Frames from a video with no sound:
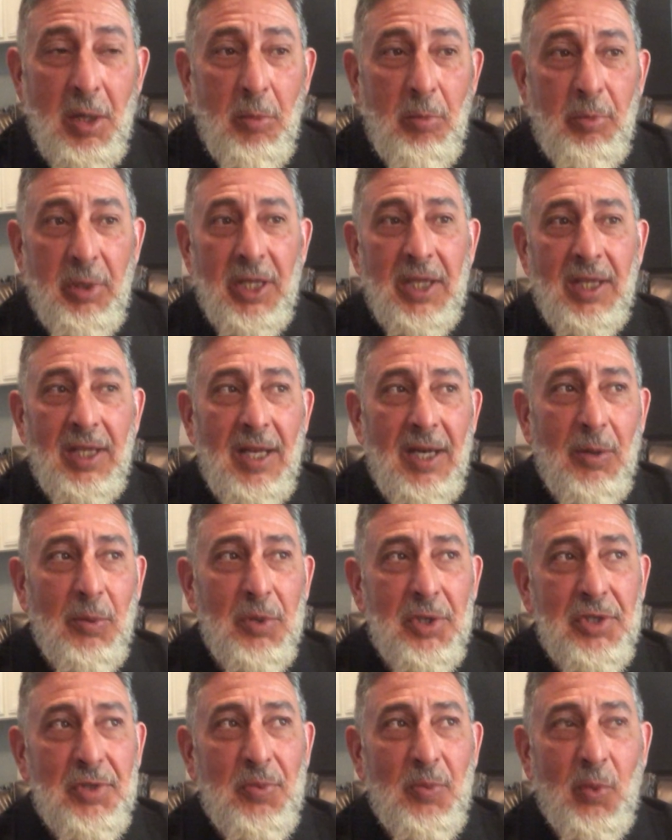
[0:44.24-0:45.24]
But that
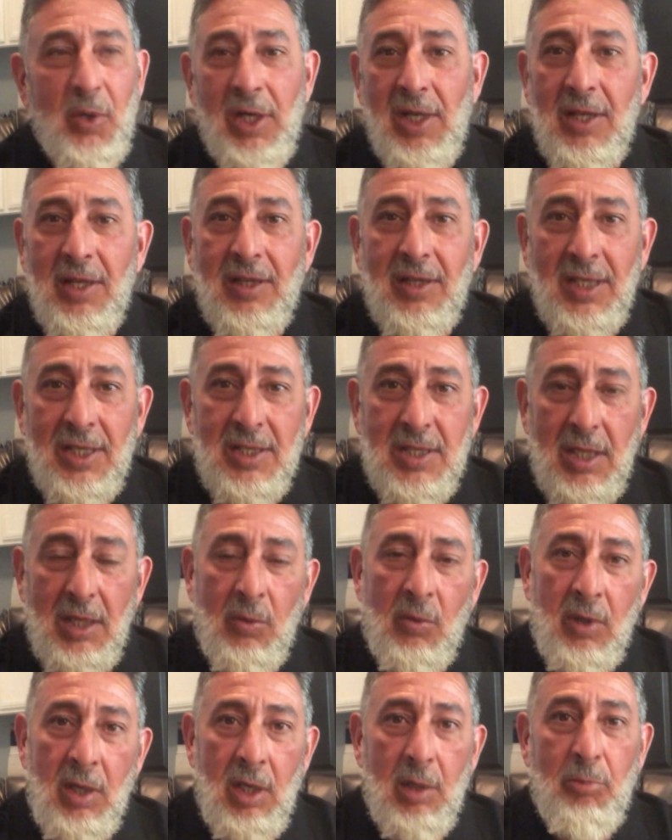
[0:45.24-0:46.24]
was one of the things that I
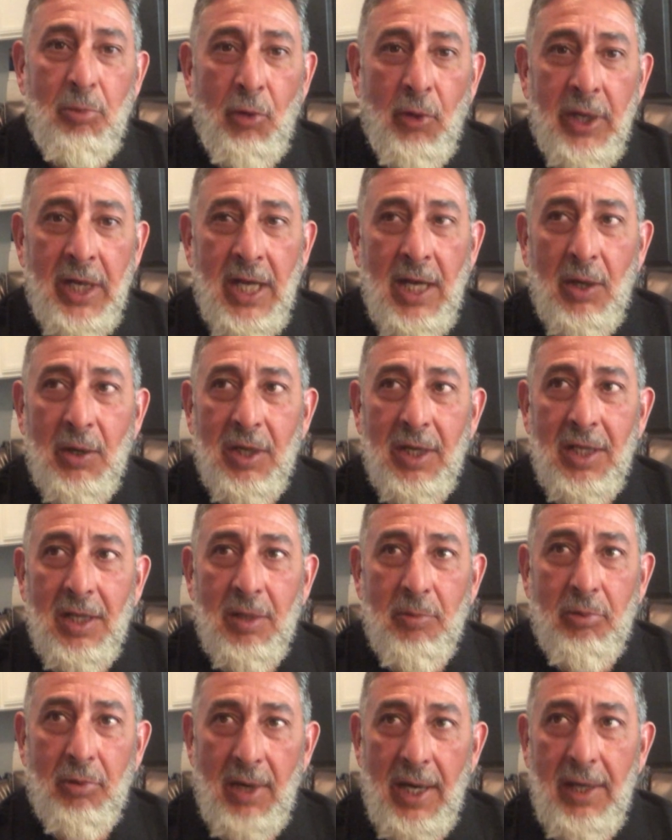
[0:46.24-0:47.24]
wanted to point out in the
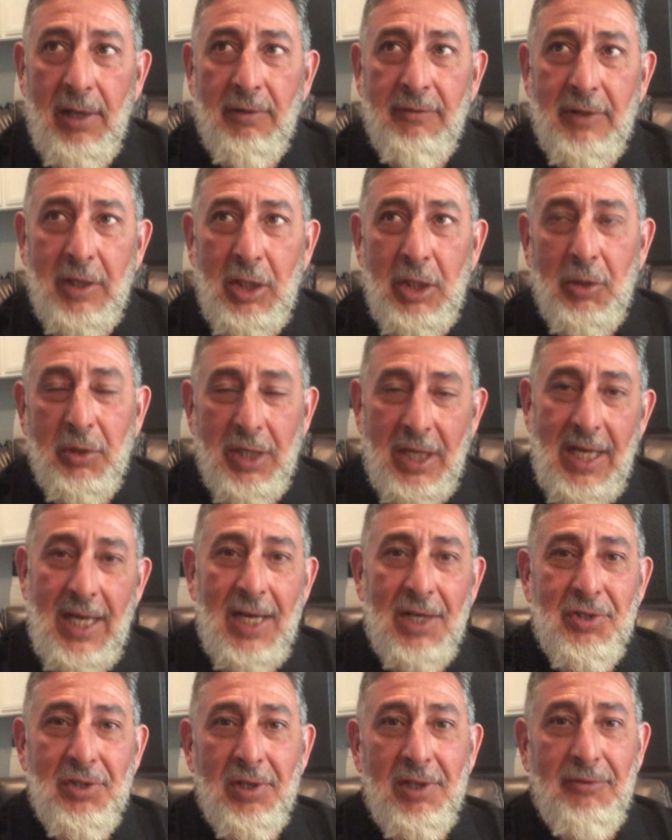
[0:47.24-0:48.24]
prior video that I
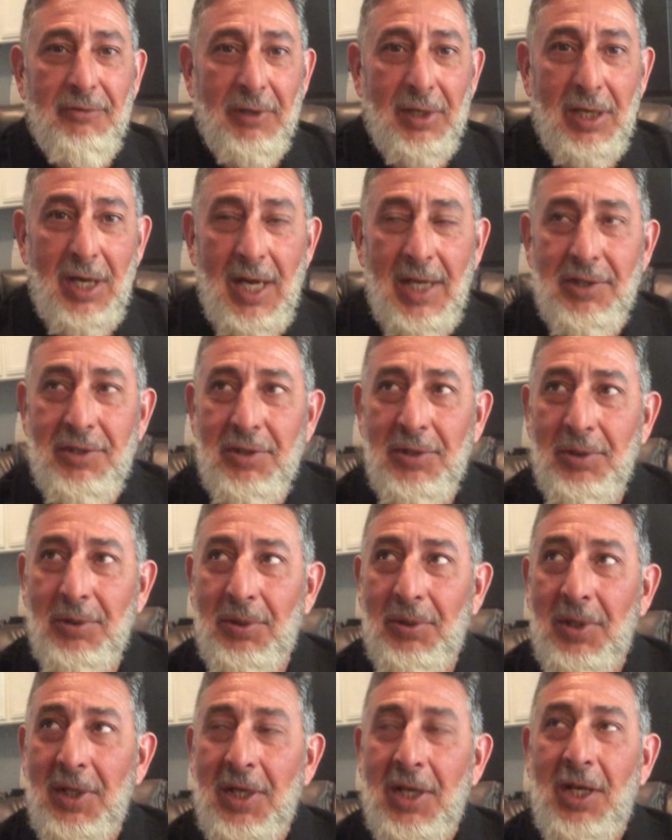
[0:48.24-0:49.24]
actually forgot to
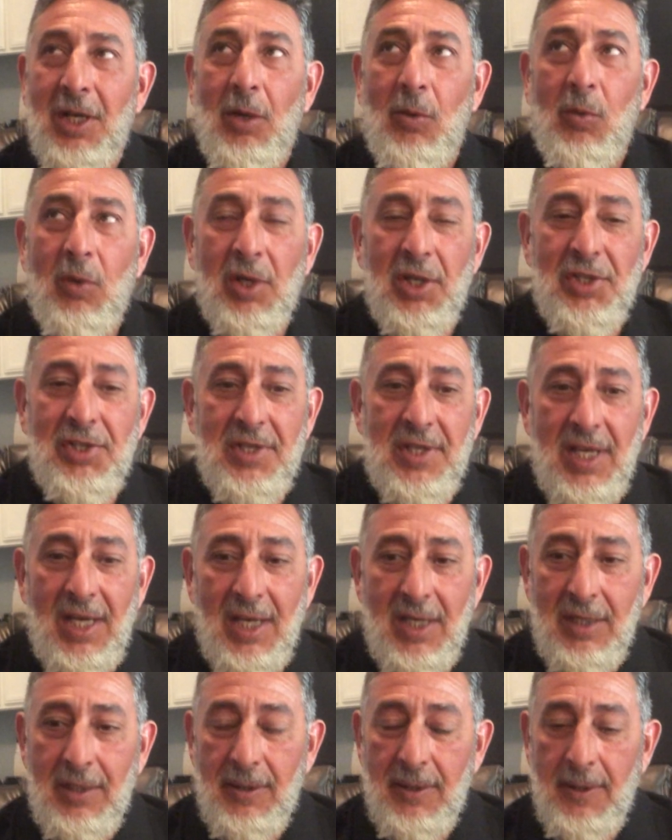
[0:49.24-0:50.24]
was
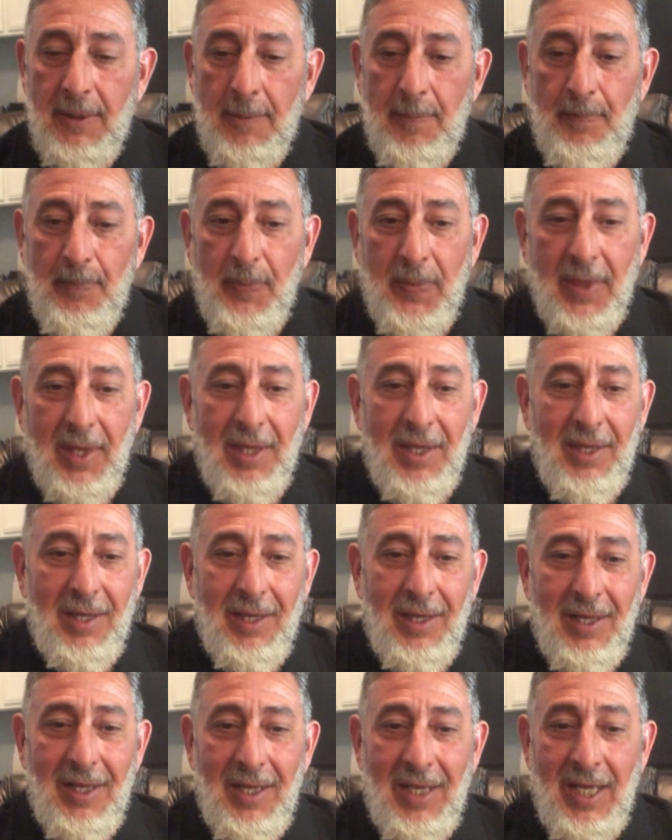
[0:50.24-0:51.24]
that
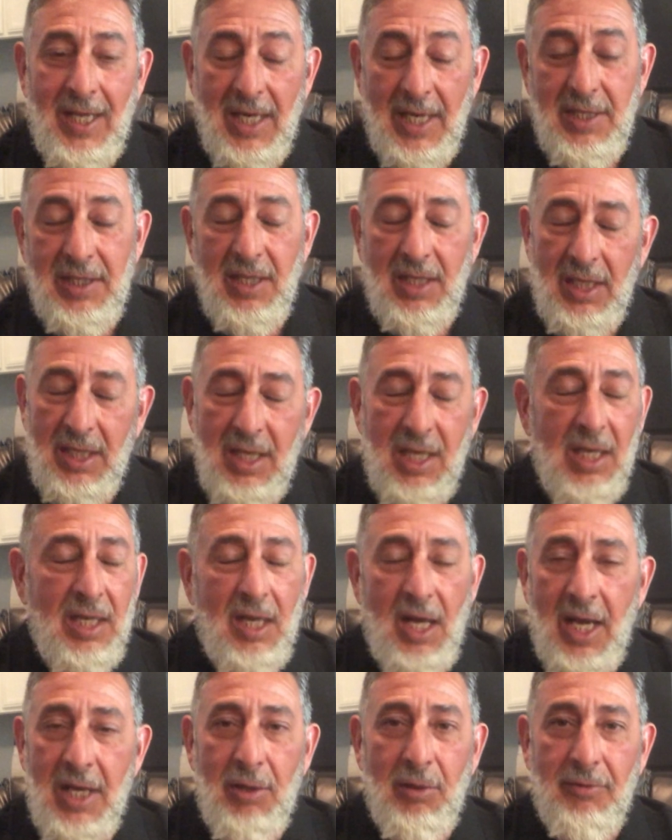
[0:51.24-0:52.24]
and I again
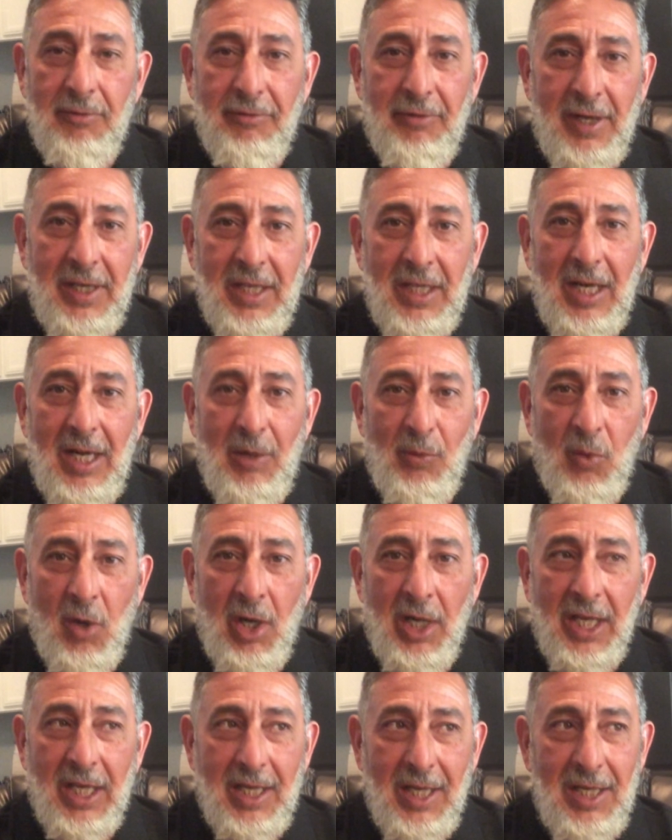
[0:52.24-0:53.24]
I don't find it
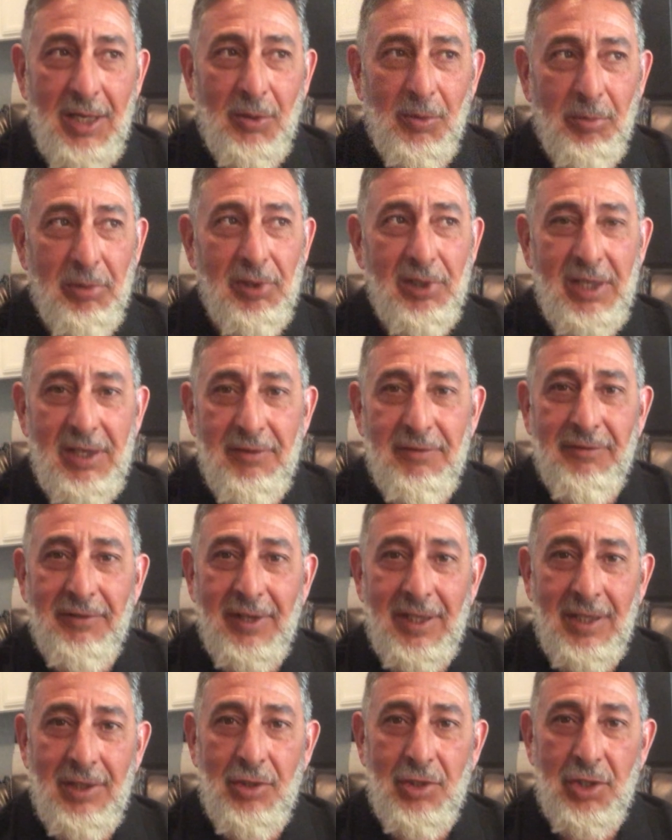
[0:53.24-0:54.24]
ironic. I don't believe
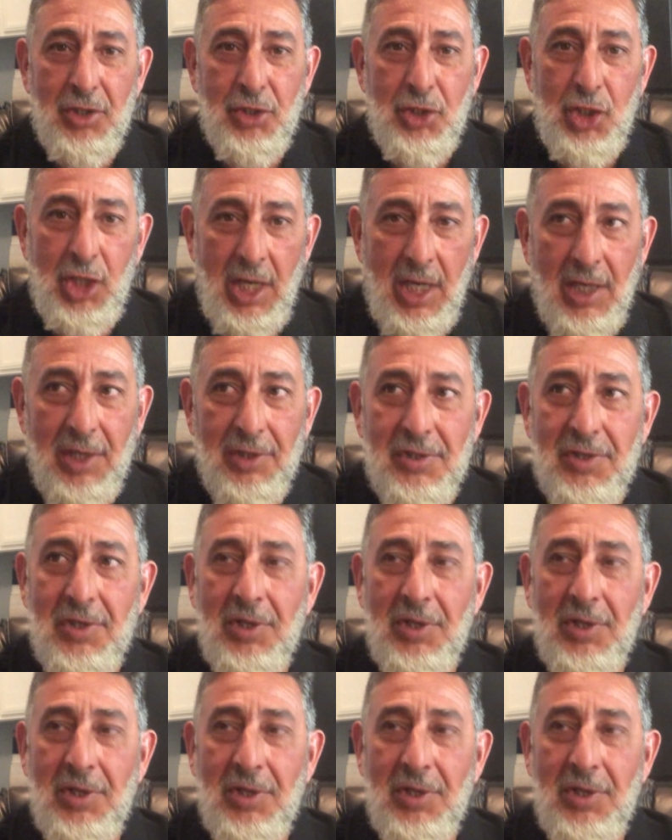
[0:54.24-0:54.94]
in just chance.